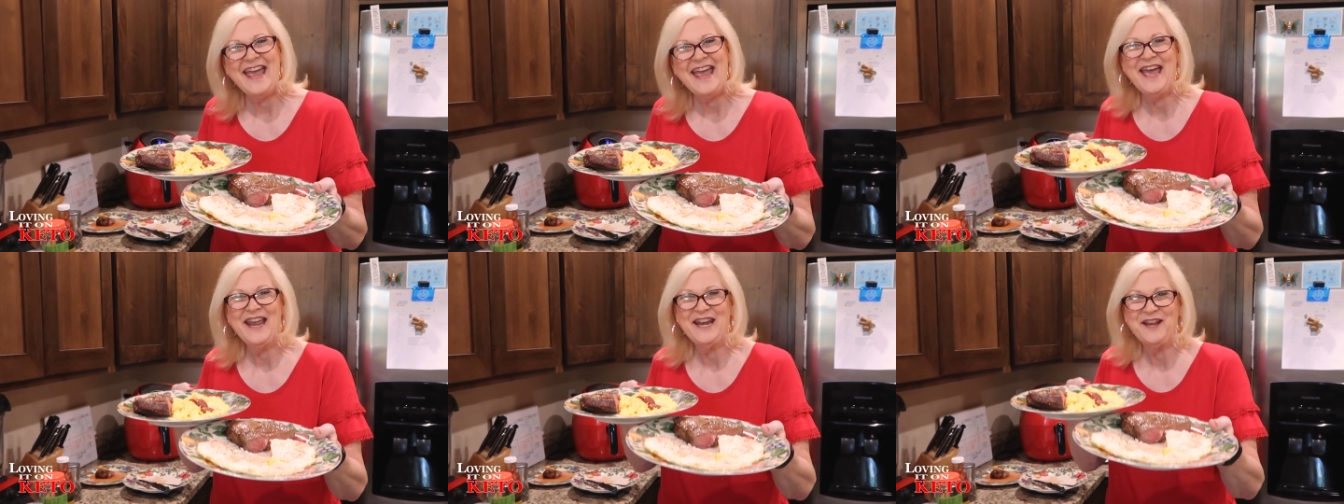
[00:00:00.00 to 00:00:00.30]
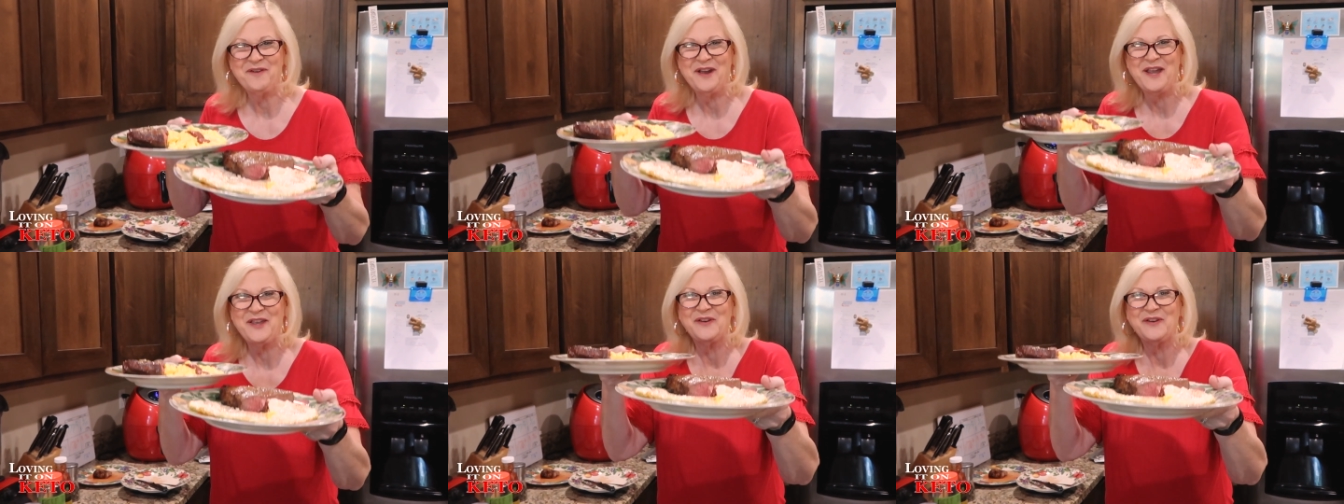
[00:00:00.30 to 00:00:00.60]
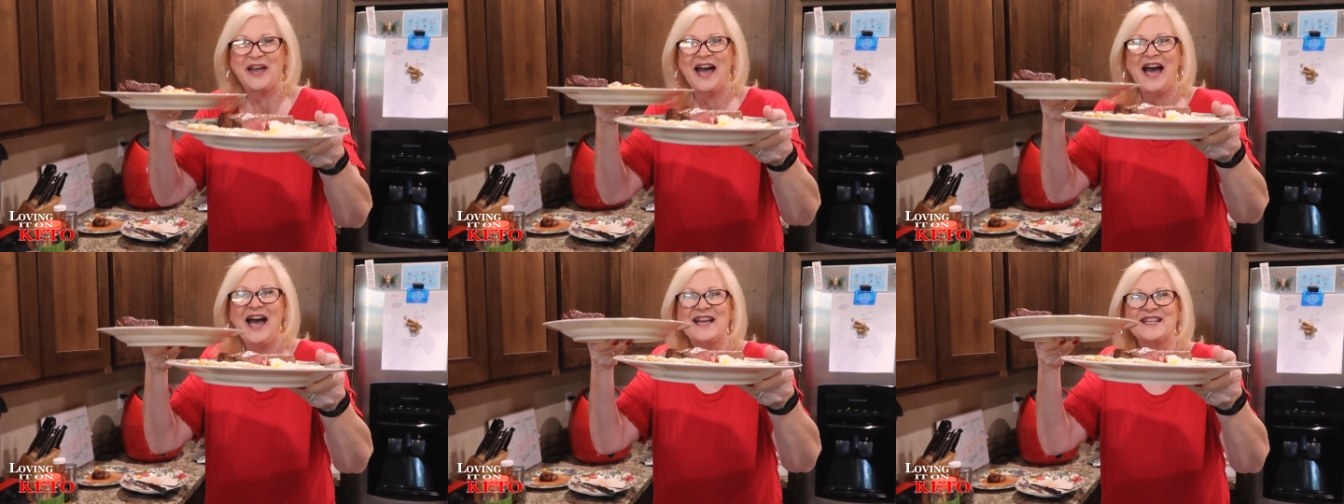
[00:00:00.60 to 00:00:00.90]
Anyway,
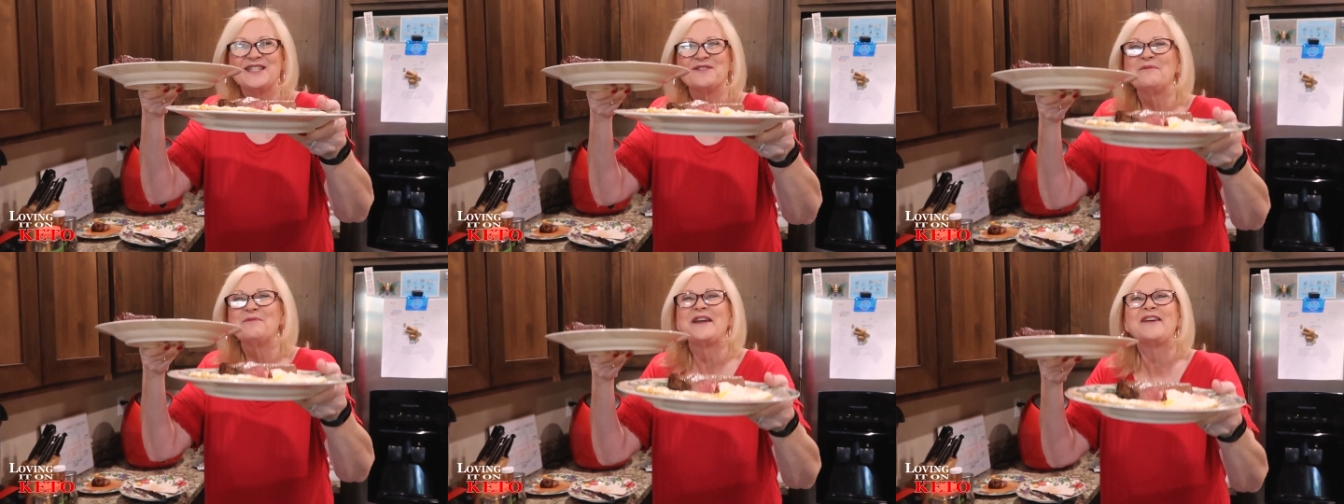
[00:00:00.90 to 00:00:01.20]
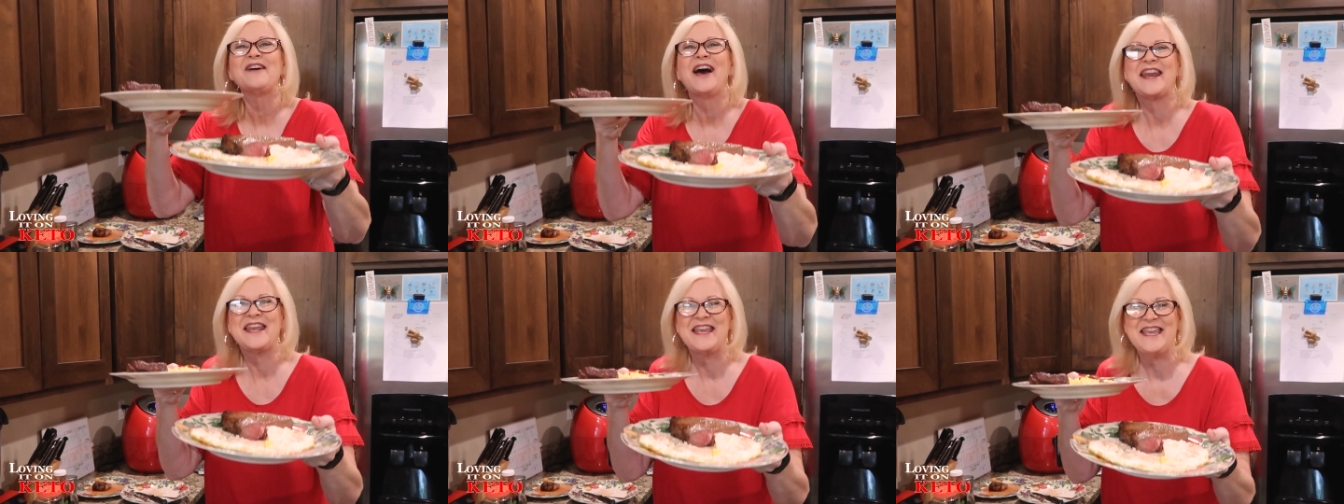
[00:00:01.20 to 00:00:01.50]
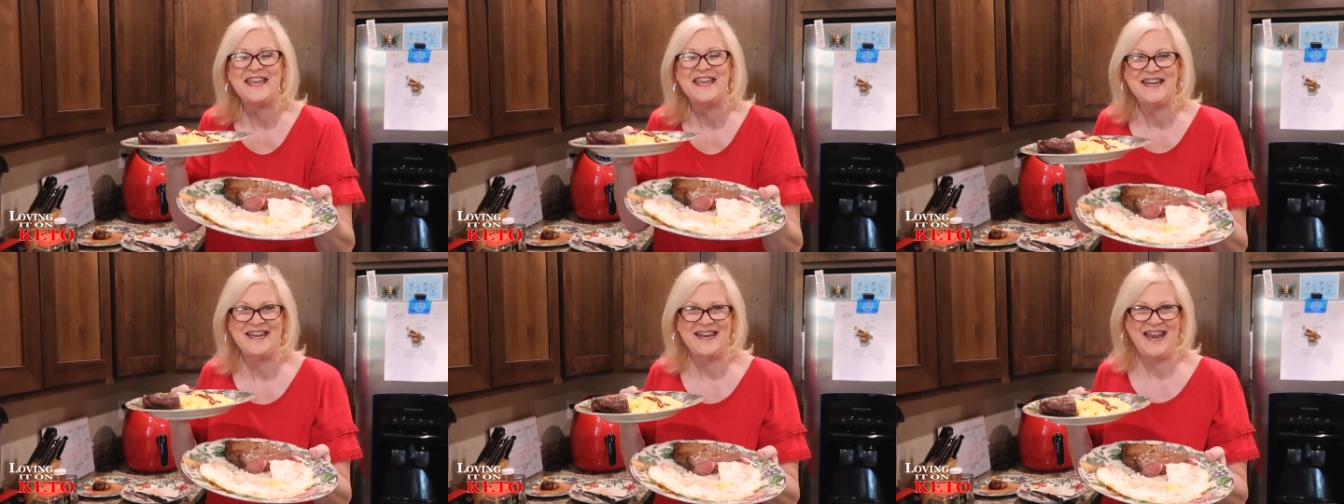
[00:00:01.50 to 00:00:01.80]
you guys, we gotta
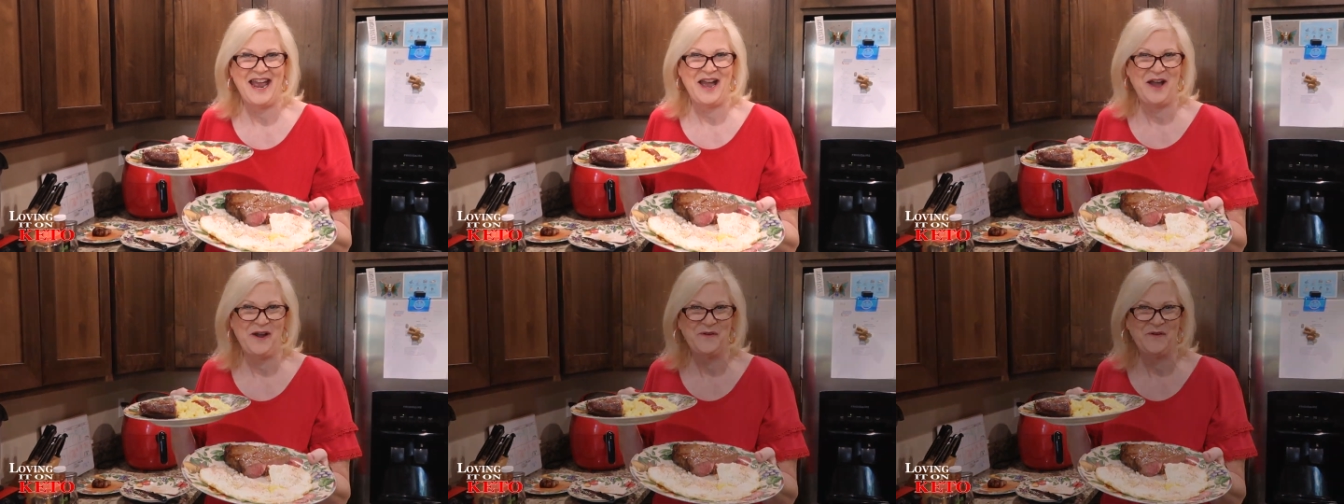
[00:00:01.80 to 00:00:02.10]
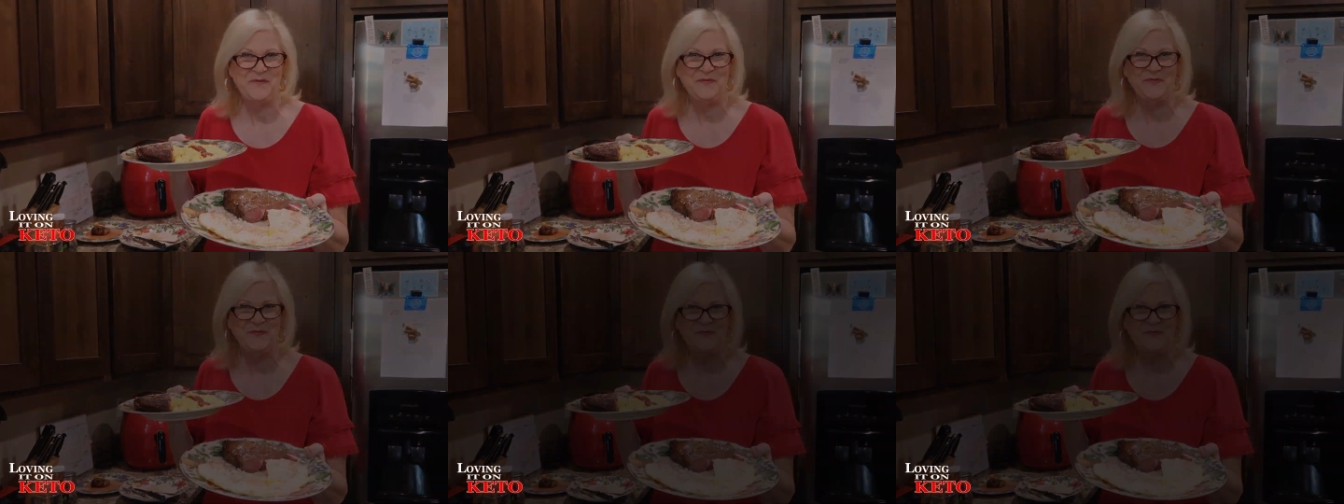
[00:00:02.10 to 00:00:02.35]
eat now.